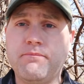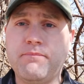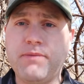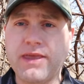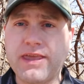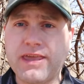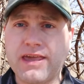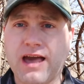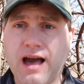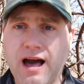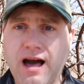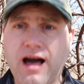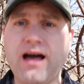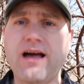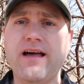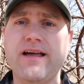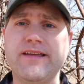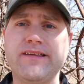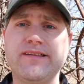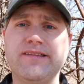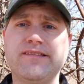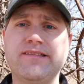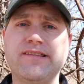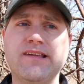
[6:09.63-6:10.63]

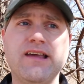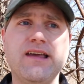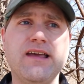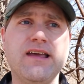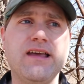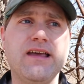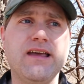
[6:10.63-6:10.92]
because